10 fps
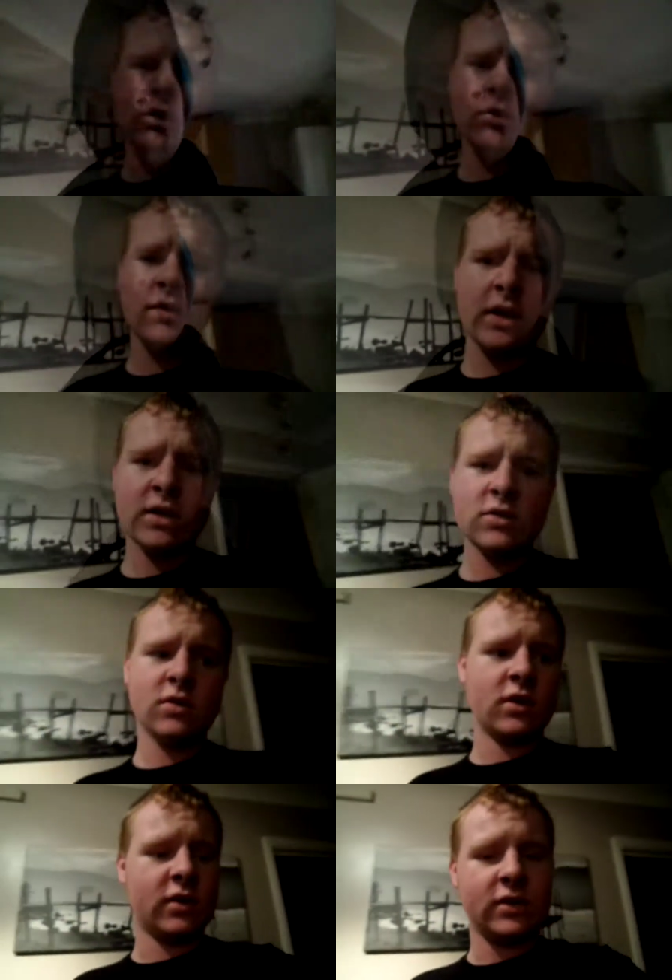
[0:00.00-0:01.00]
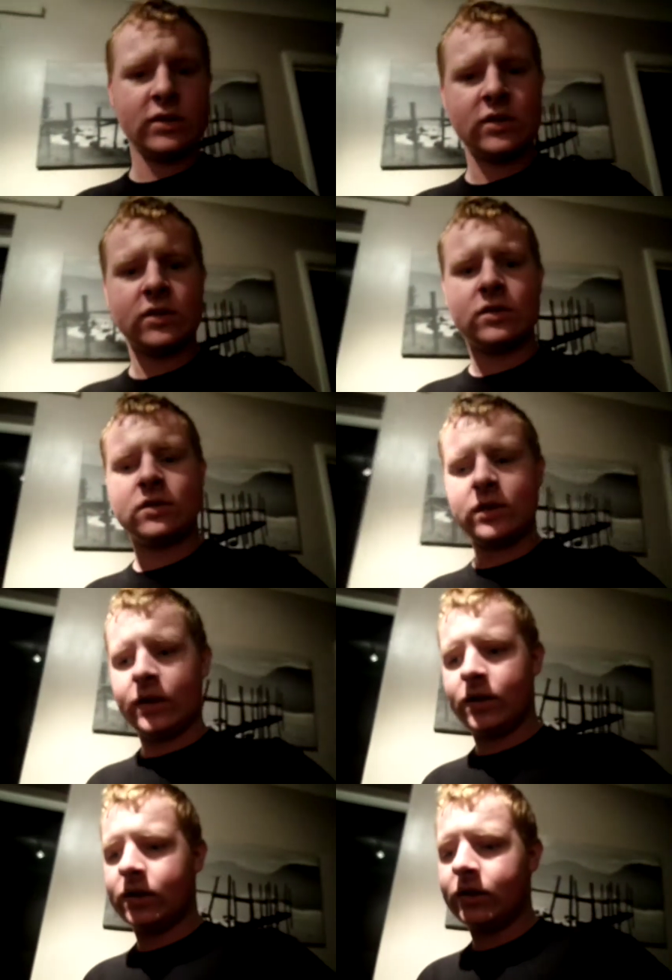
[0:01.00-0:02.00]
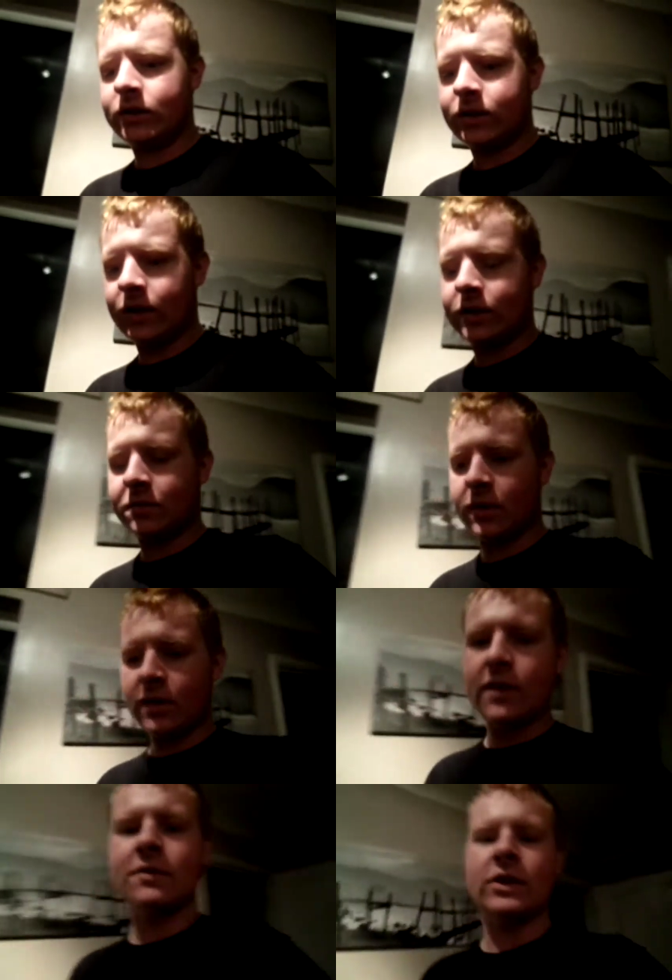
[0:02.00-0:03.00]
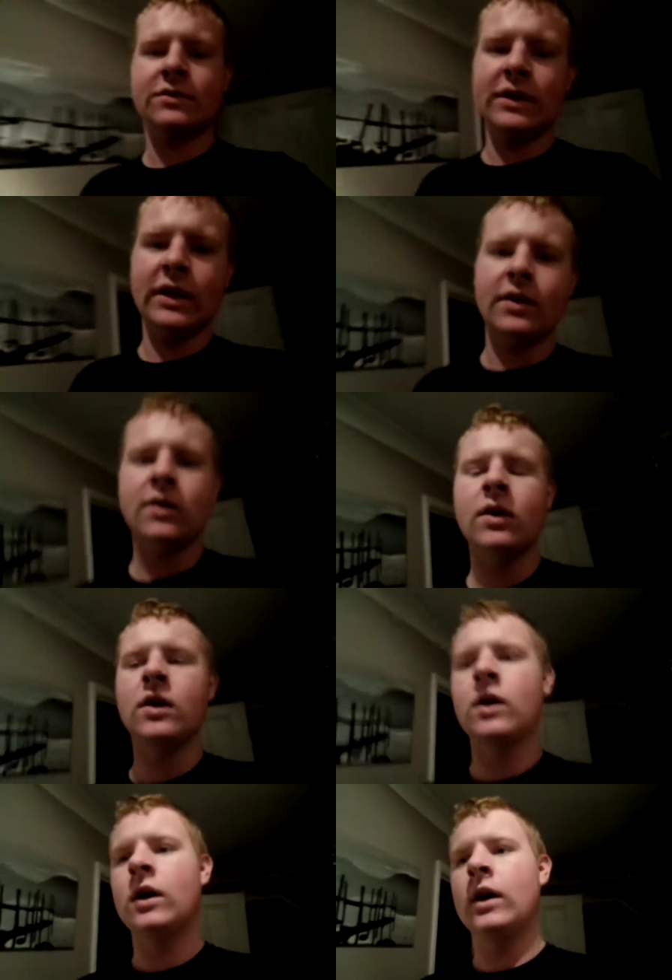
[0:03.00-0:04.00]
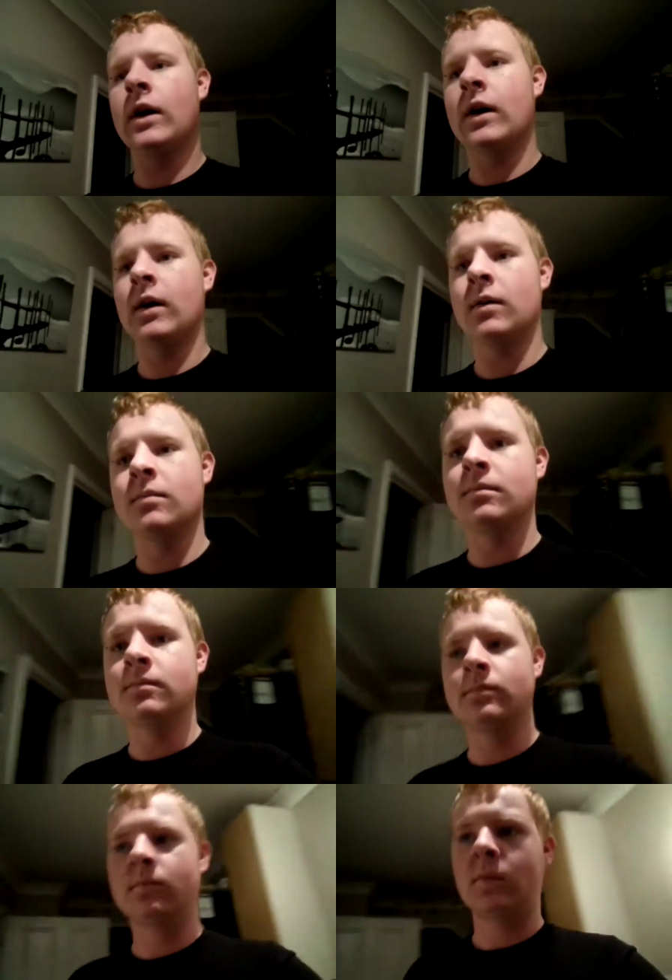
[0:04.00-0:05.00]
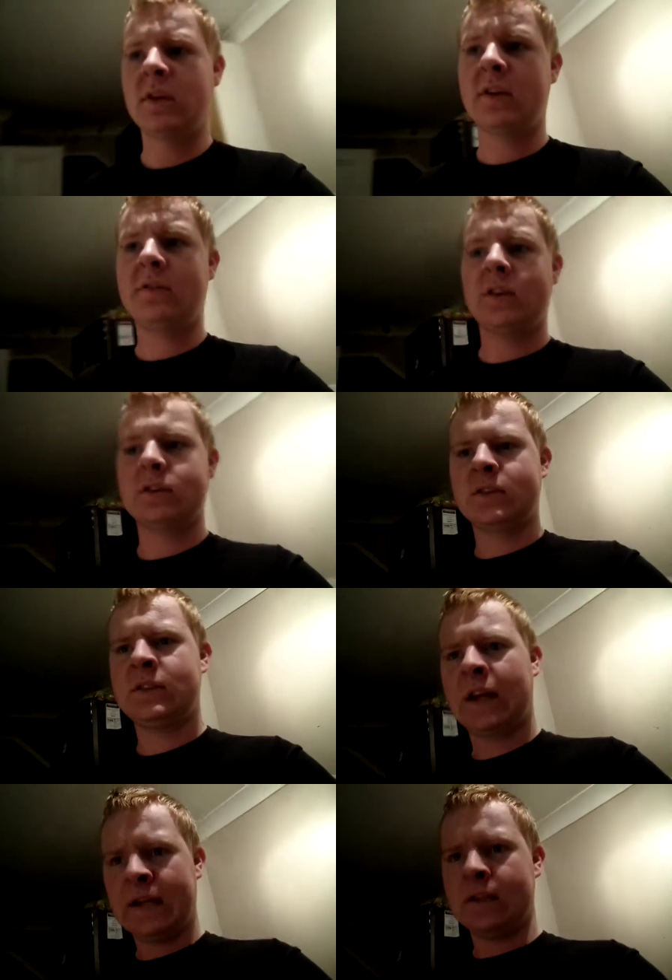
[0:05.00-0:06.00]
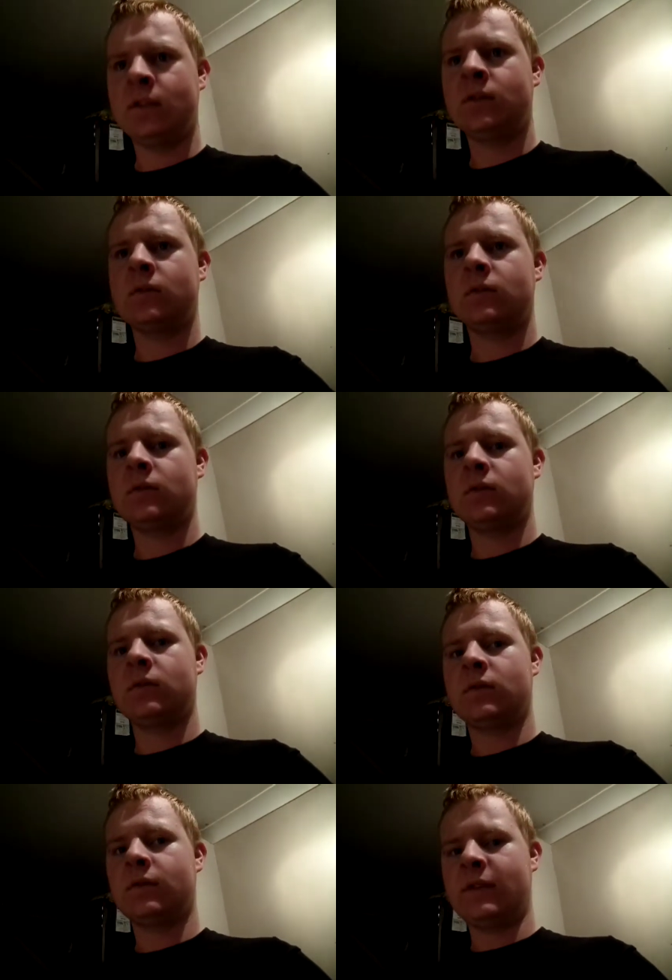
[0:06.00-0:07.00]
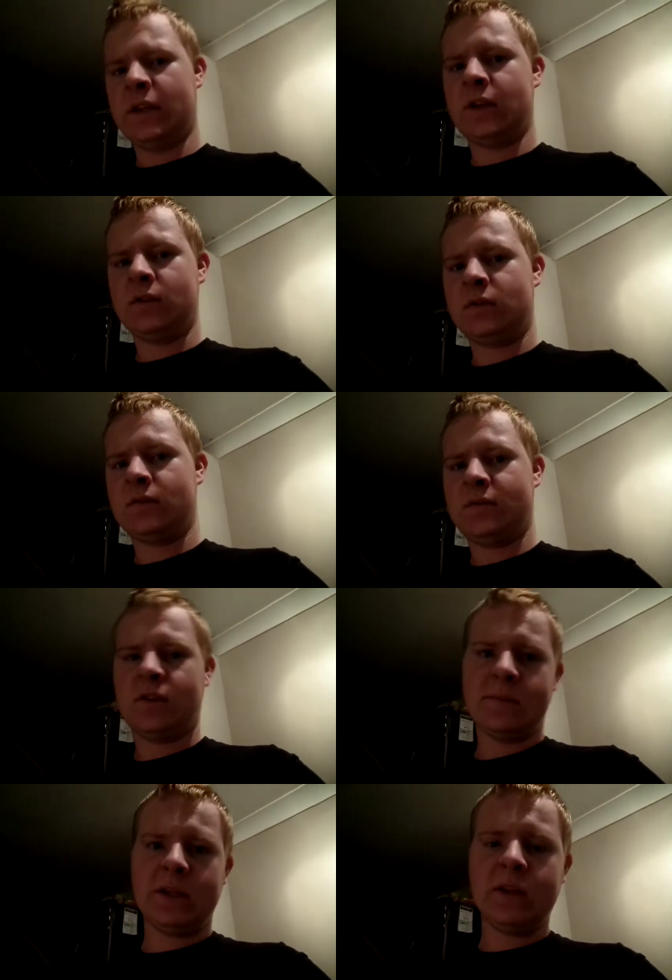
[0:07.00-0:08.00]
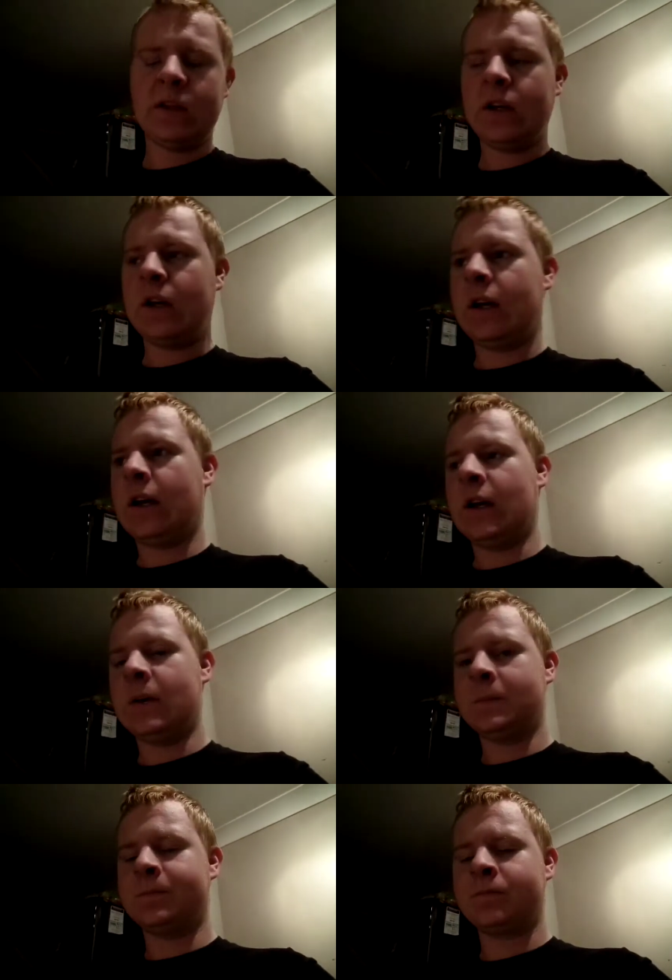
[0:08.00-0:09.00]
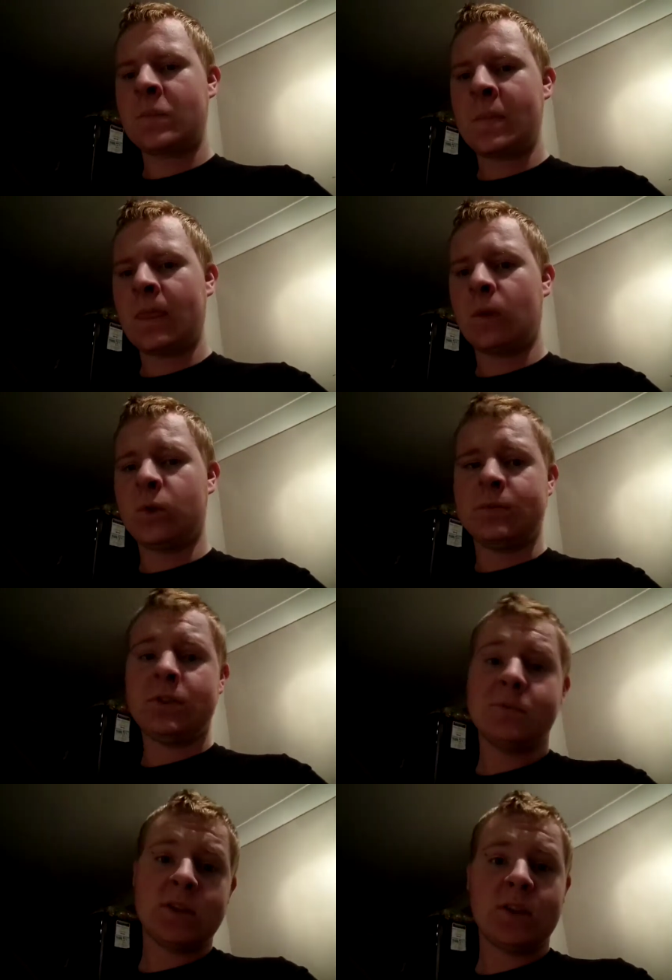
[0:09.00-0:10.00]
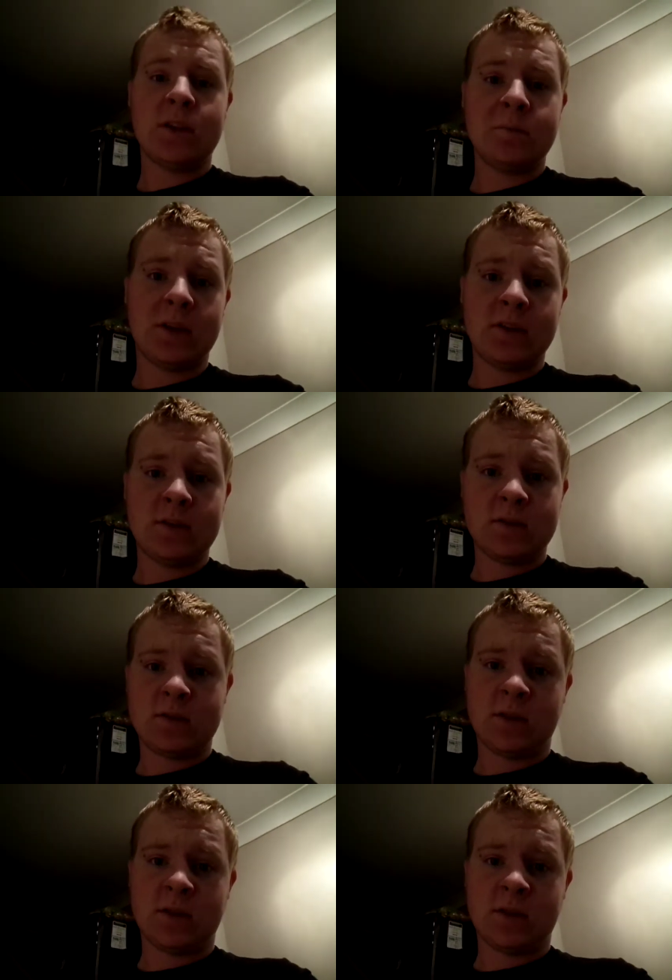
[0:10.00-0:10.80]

now. As you know, this is technically today is my 31st video. Um, 31st day video, if you know what I mean. Um, which means I've been doing it a month so